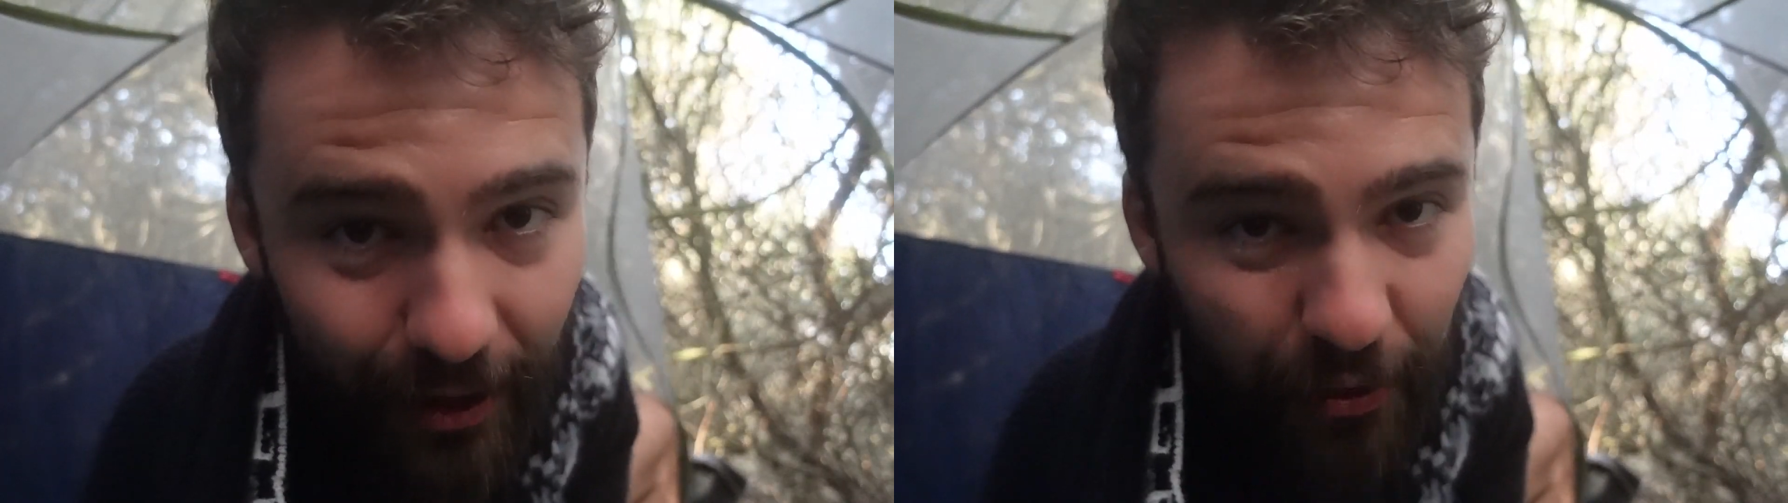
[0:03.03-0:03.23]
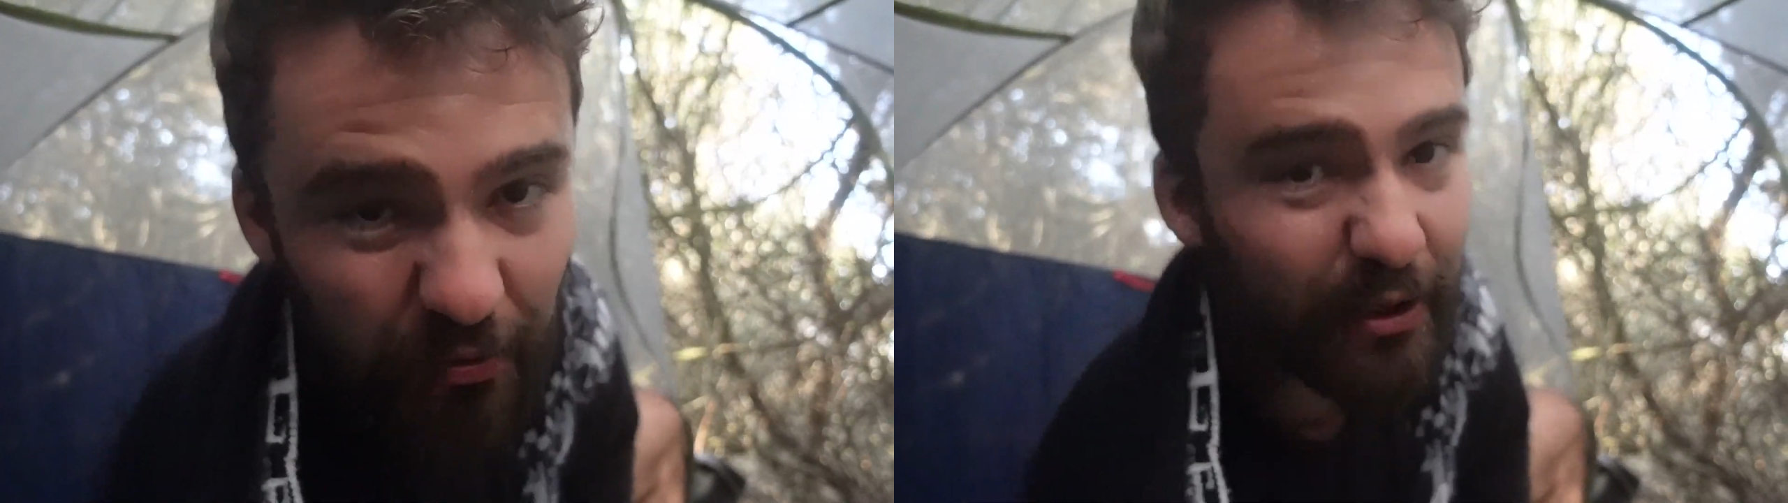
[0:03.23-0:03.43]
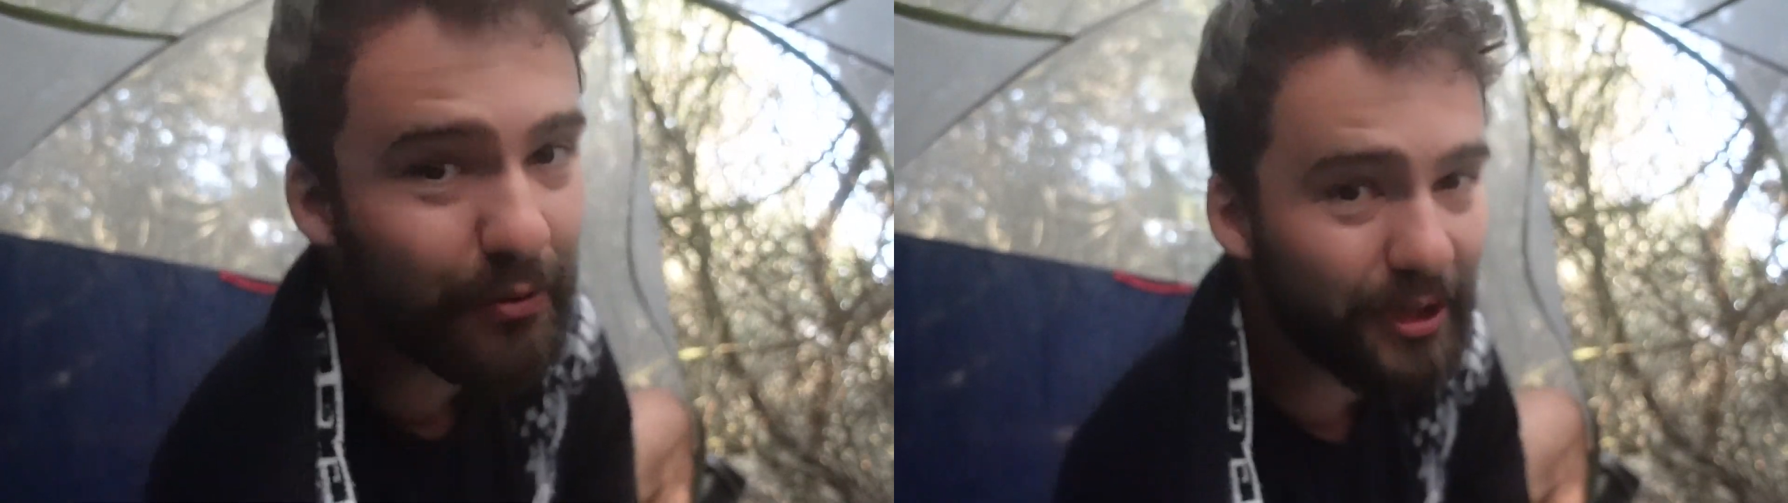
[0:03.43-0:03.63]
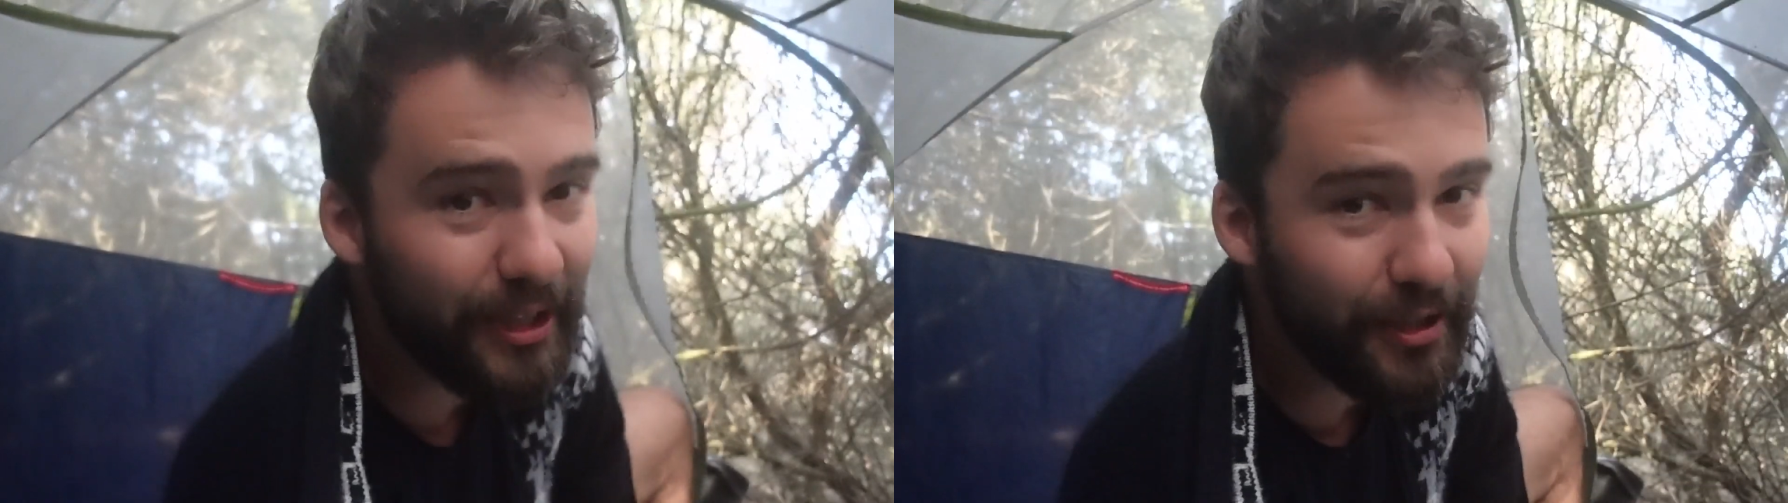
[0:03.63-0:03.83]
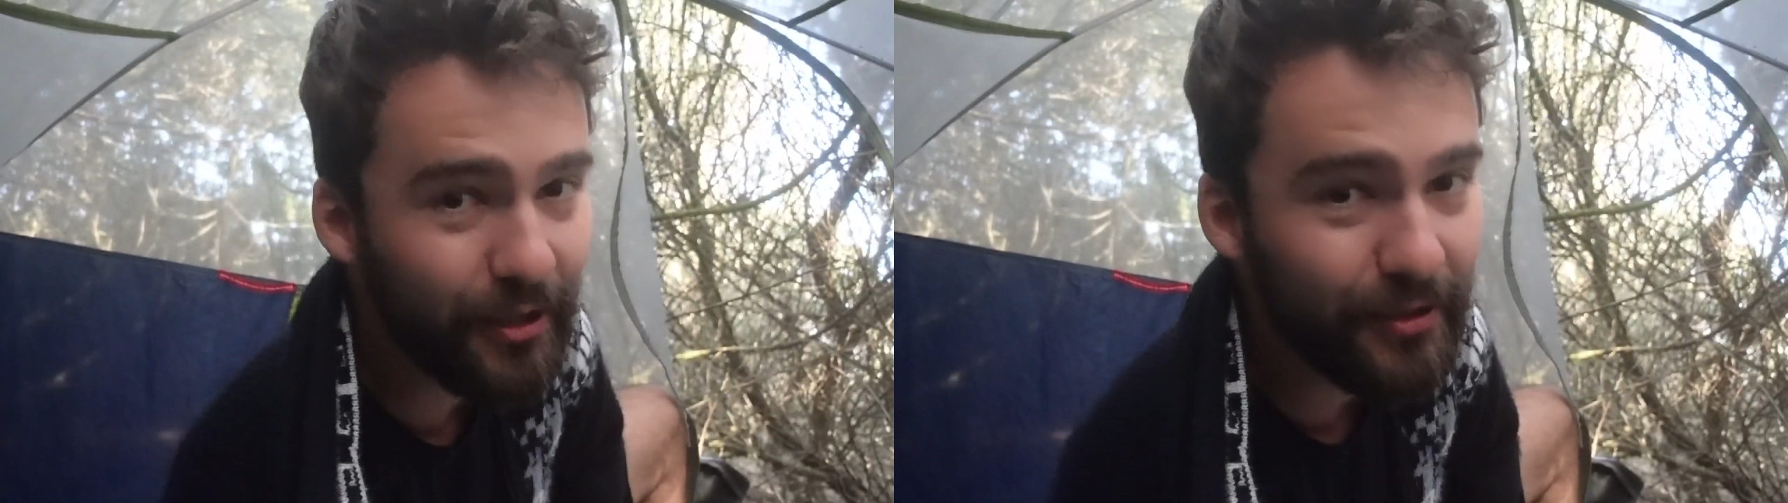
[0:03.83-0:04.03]
thrill
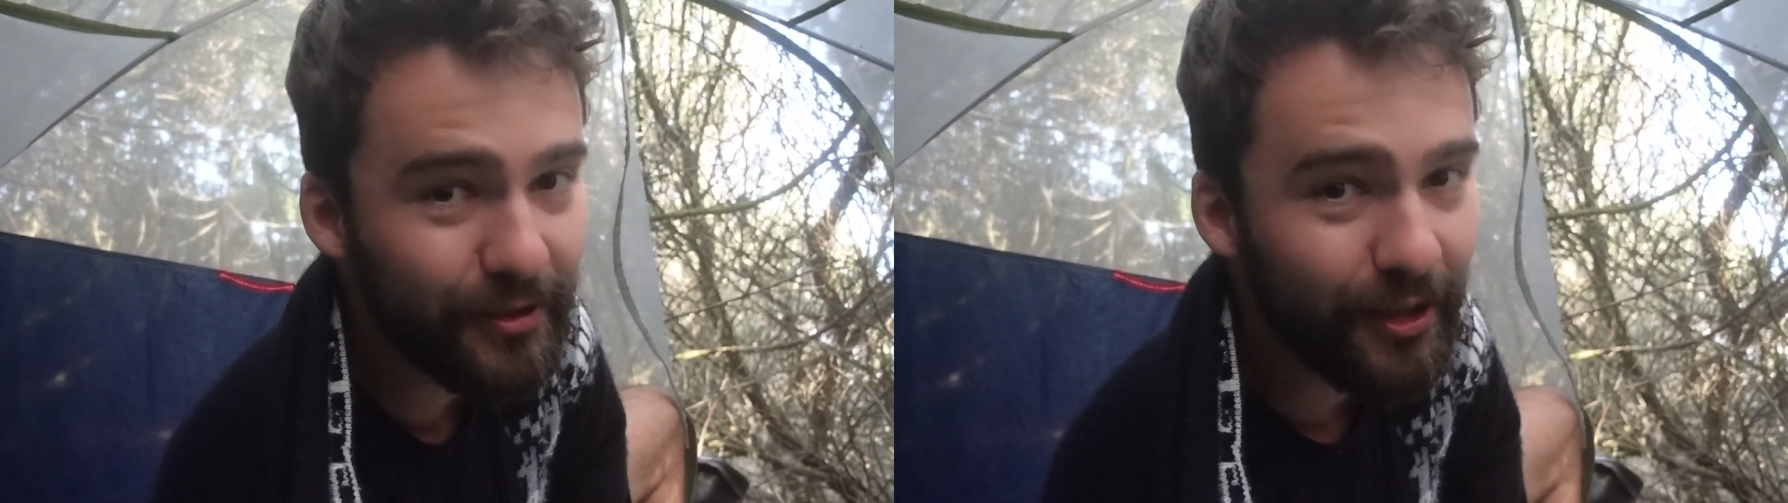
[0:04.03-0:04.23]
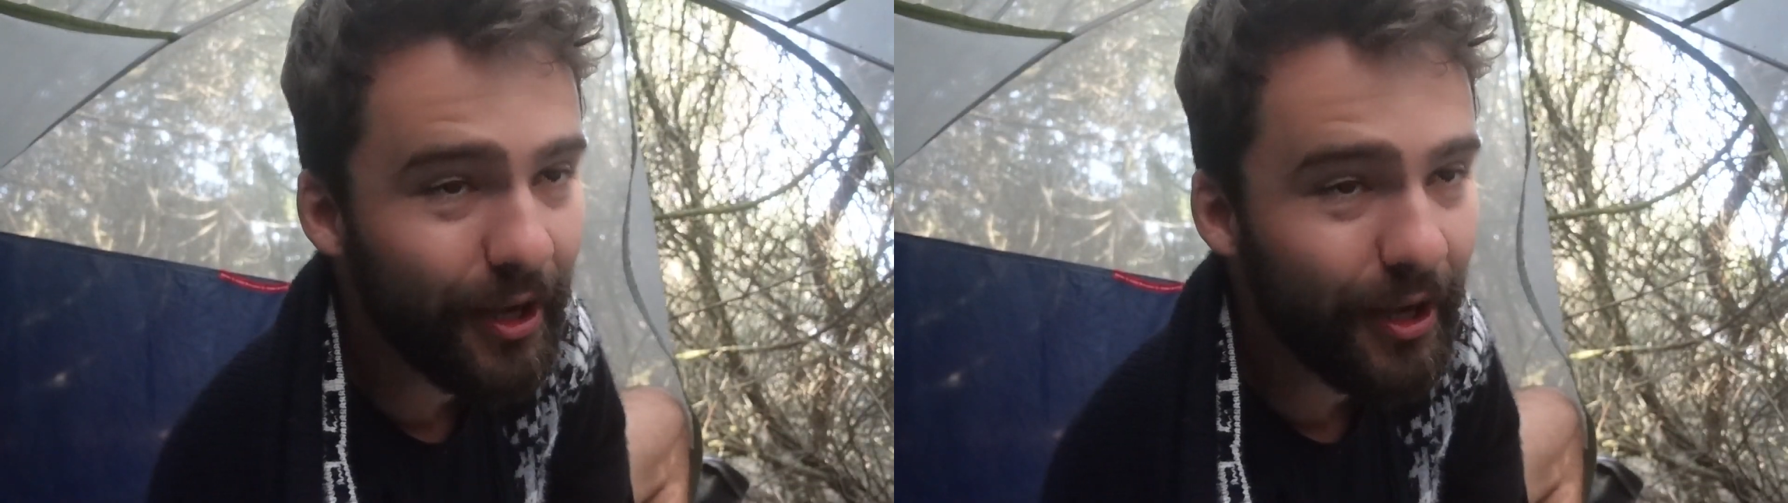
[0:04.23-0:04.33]
seekers,